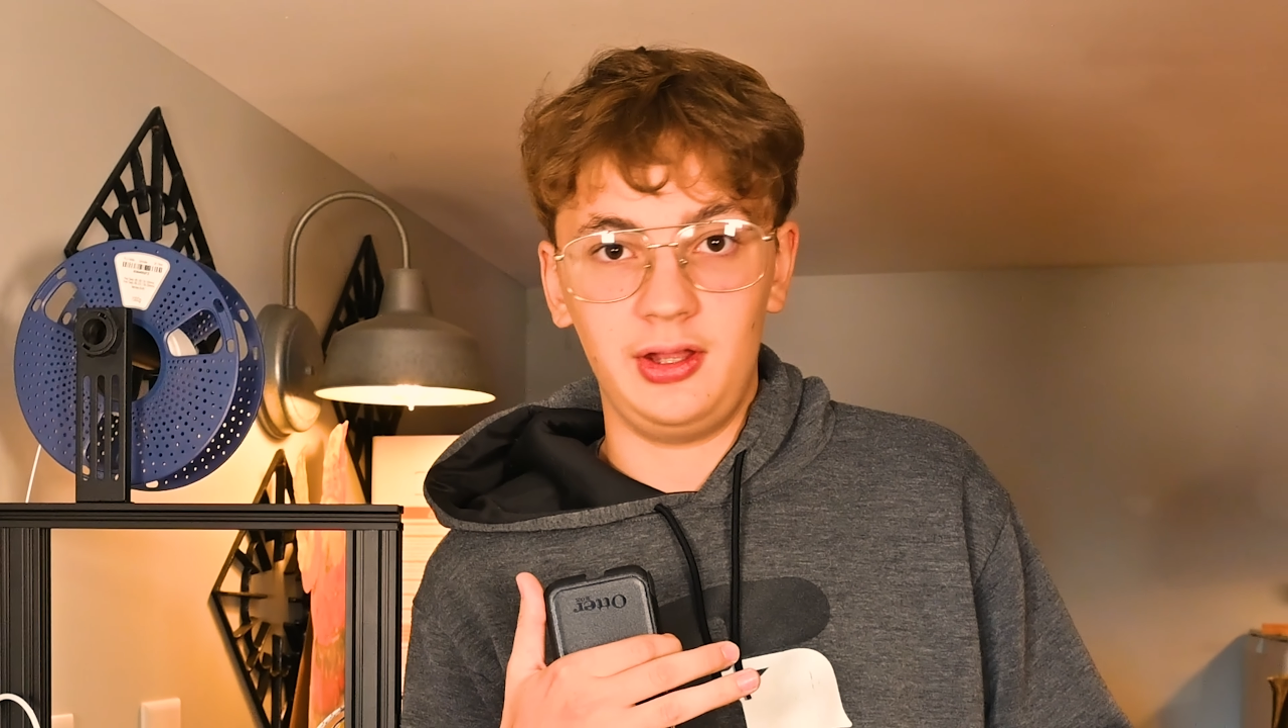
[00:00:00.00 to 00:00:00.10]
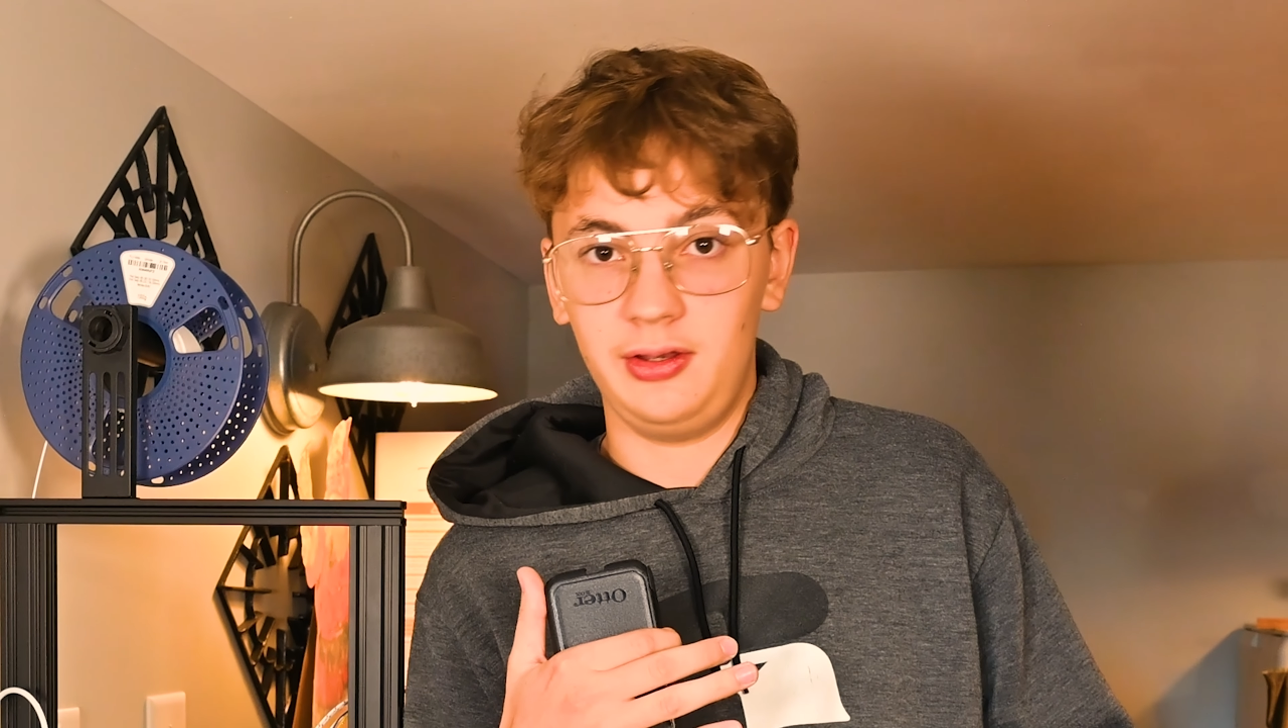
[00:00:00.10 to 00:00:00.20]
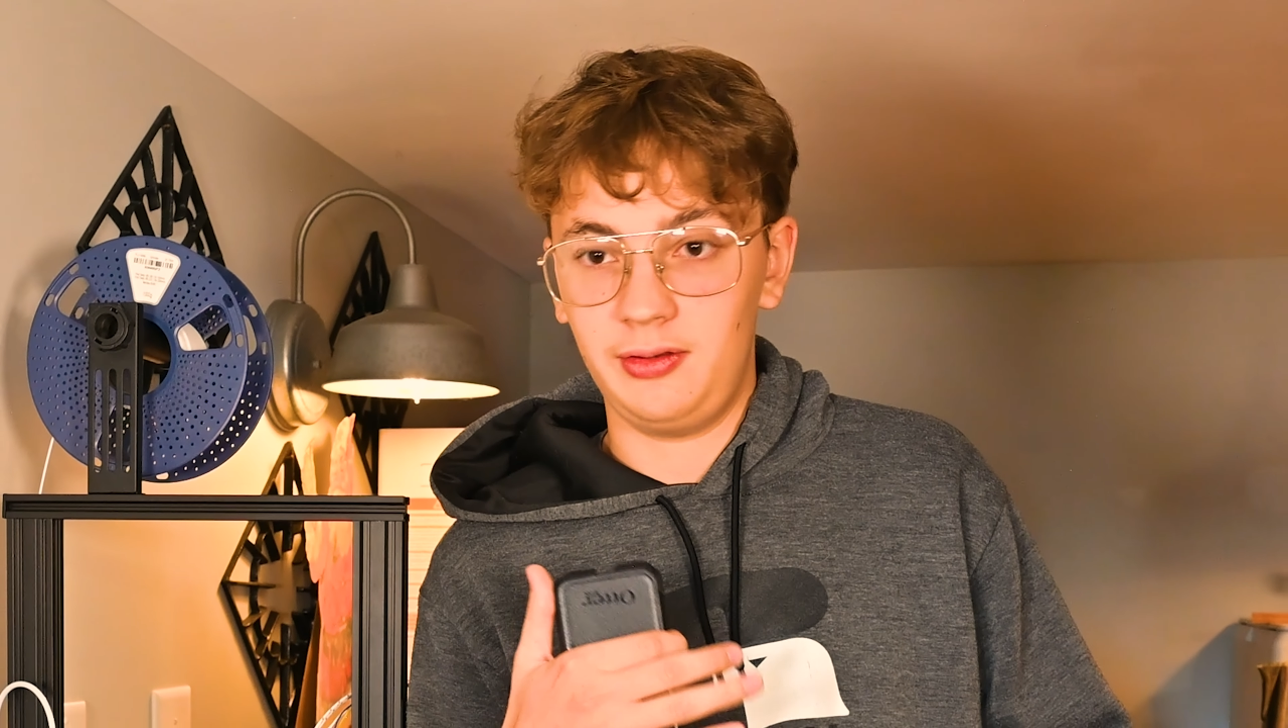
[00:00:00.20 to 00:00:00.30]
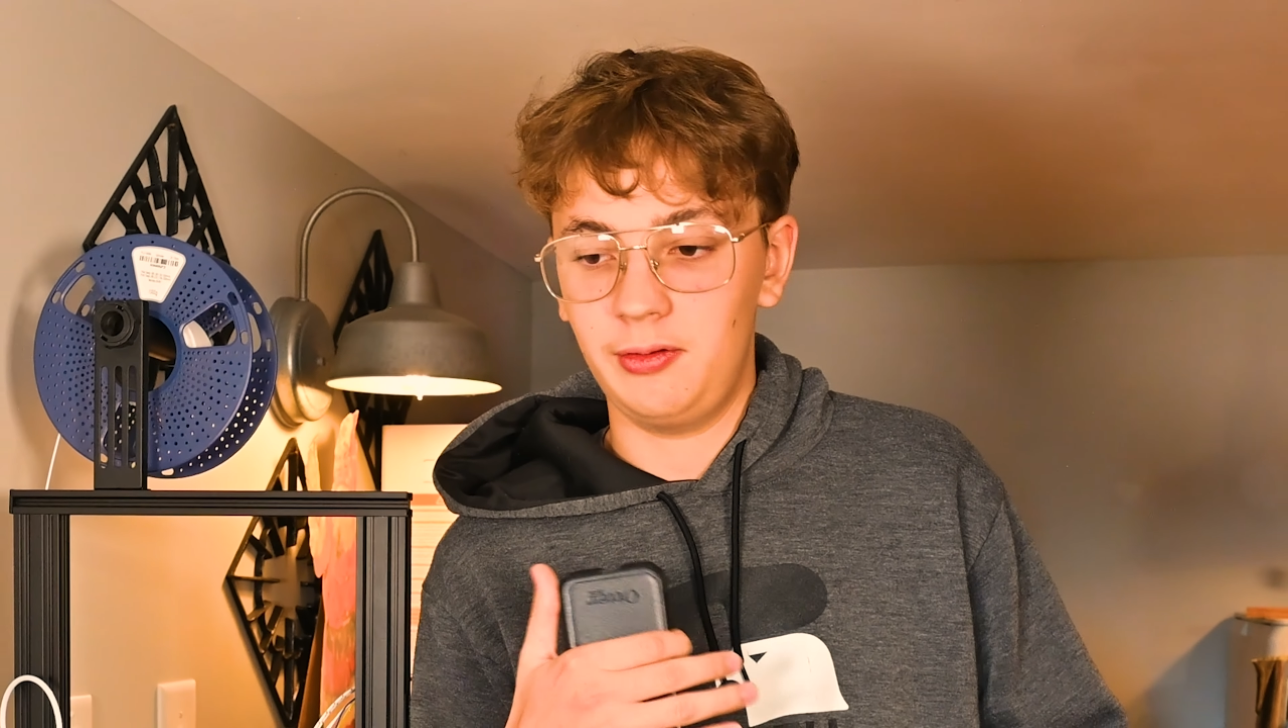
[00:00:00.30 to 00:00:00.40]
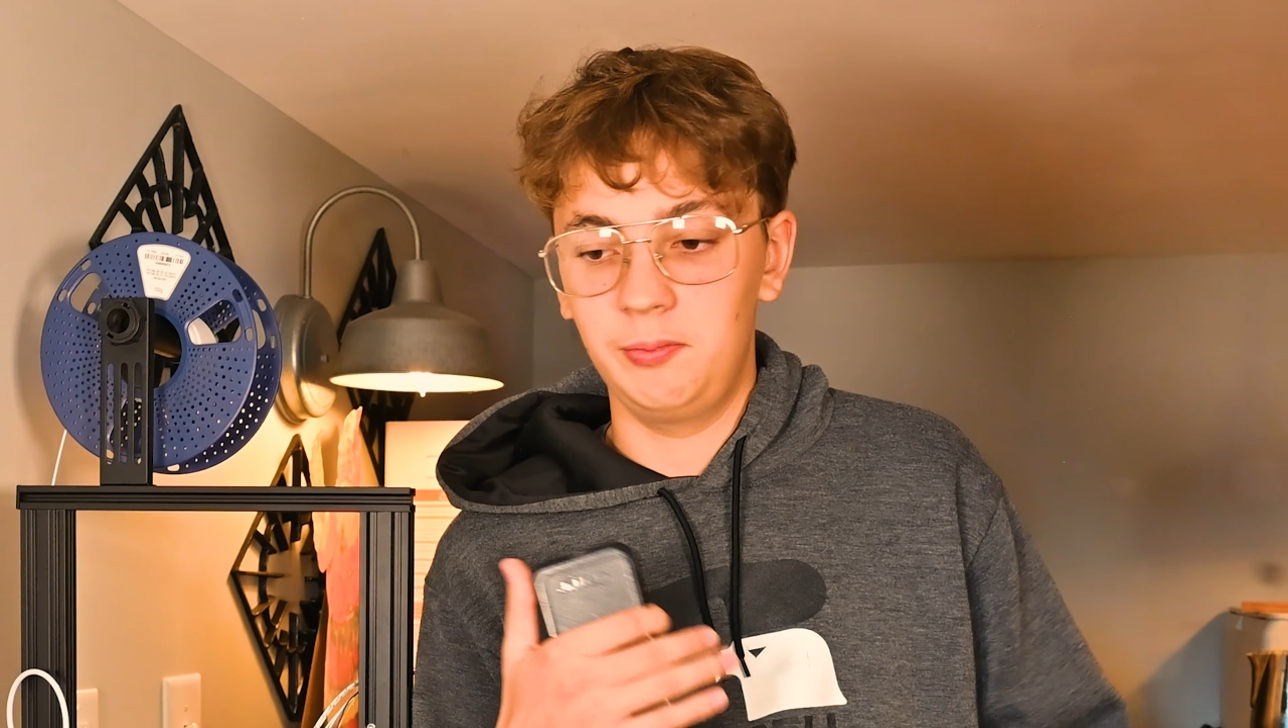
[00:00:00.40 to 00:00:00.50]

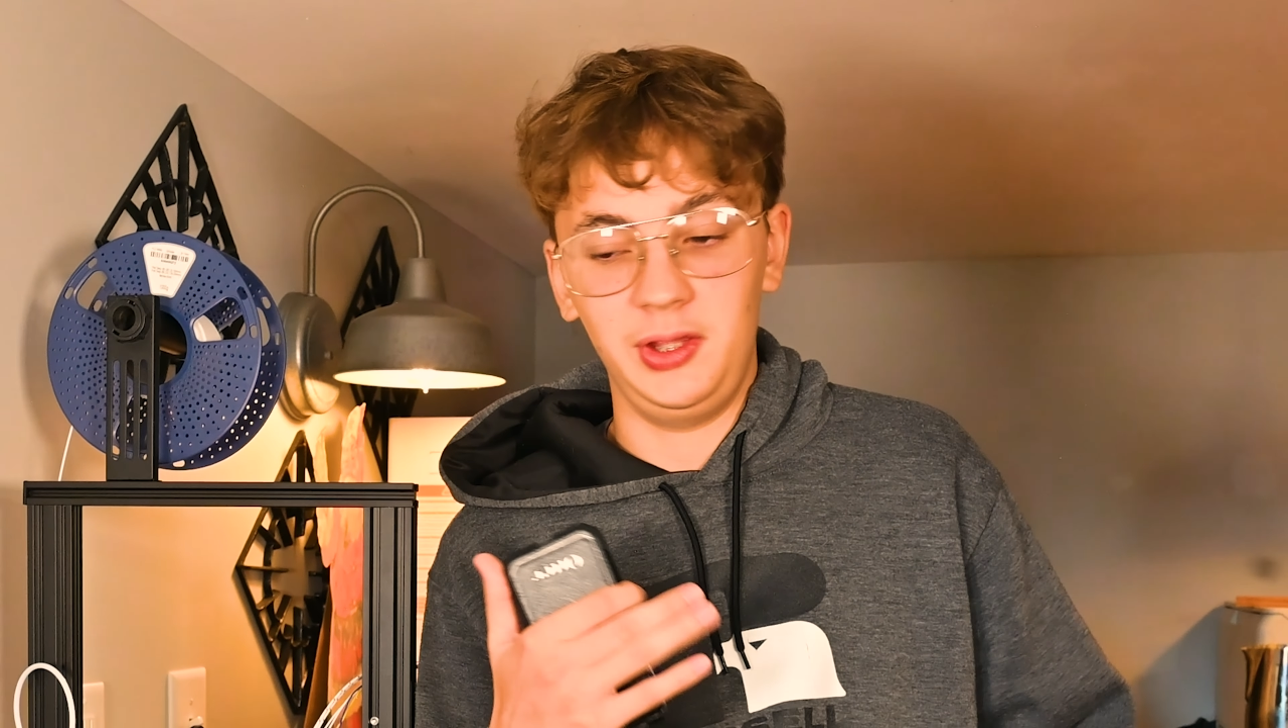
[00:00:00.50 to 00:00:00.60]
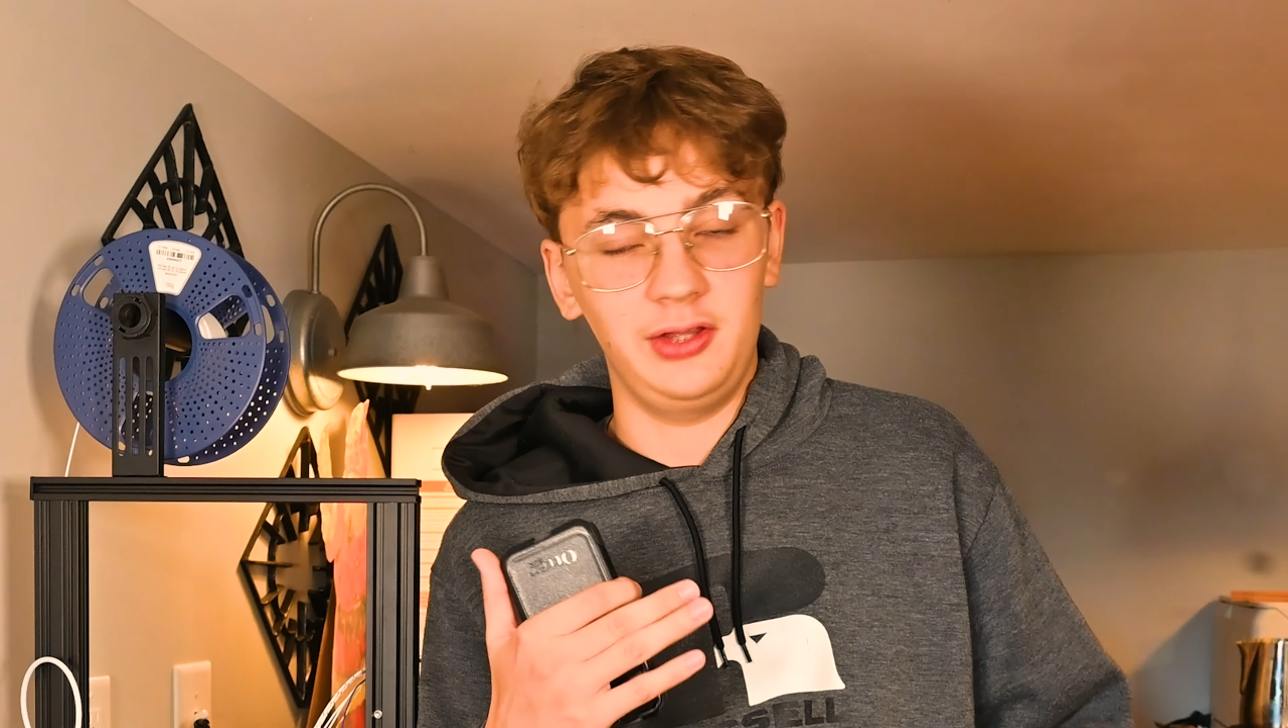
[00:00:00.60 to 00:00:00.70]
It could be a